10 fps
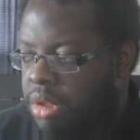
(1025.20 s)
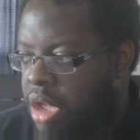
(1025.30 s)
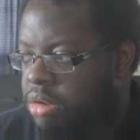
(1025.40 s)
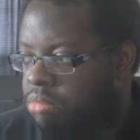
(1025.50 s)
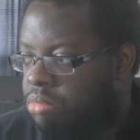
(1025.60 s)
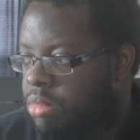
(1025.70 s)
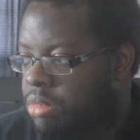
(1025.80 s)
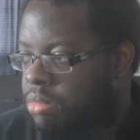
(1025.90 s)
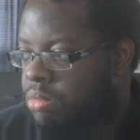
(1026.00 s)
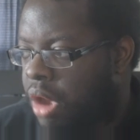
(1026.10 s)
Un-
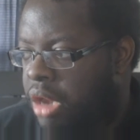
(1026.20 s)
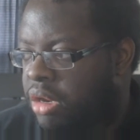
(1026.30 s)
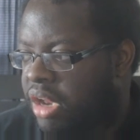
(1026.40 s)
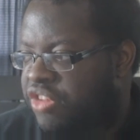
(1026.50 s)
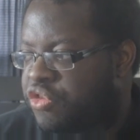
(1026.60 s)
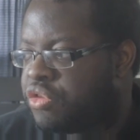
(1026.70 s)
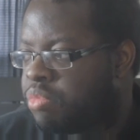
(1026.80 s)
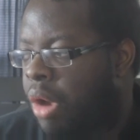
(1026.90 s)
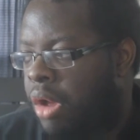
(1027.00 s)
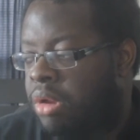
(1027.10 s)
unless
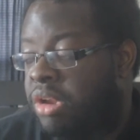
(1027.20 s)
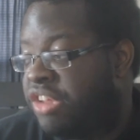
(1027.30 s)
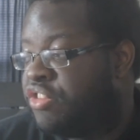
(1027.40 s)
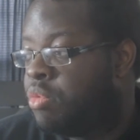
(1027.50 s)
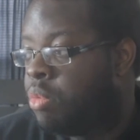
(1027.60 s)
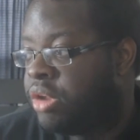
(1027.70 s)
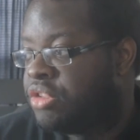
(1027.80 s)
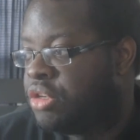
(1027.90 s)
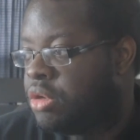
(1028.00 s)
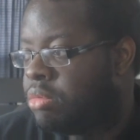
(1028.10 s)
you
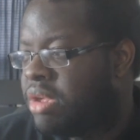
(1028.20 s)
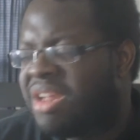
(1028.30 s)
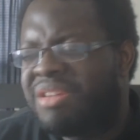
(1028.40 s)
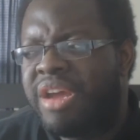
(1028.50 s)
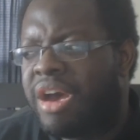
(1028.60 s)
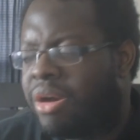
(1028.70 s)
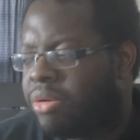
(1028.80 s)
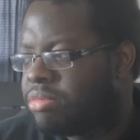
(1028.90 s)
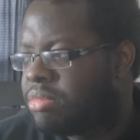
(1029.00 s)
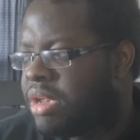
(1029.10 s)
want to.
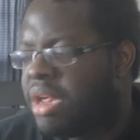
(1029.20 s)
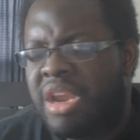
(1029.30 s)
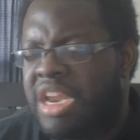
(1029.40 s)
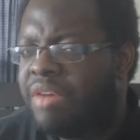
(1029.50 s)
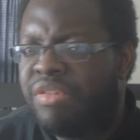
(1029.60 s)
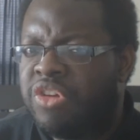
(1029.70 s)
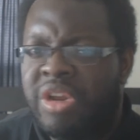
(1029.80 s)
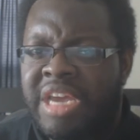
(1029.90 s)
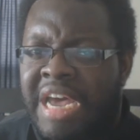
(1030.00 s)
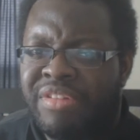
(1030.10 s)
No, never
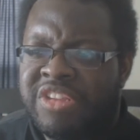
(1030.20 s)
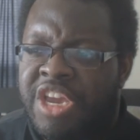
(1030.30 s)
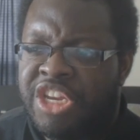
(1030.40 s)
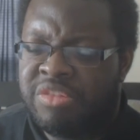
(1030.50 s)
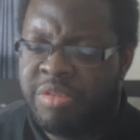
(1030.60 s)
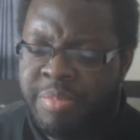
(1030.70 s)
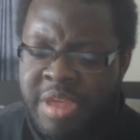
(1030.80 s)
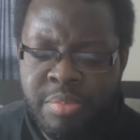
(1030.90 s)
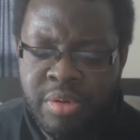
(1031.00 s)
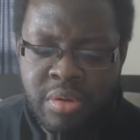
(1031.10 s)
start any conversations with
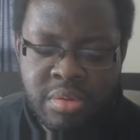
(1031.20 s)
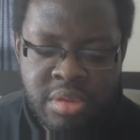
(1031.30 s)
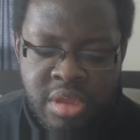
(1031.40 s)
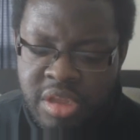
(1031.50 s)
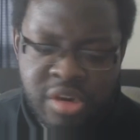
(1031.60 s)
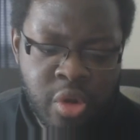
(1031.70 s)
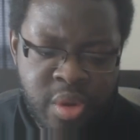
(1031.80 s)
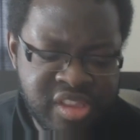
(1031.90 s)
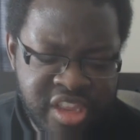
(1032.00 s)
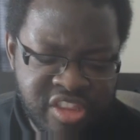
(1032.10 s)
people. It
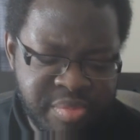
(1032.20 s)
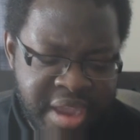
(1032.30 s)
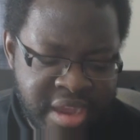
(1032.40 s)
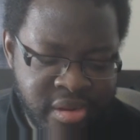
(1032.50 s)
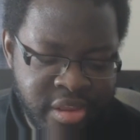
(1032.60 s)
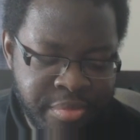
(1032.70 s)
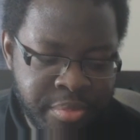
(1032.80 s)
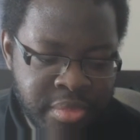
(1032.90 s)
always ends badly.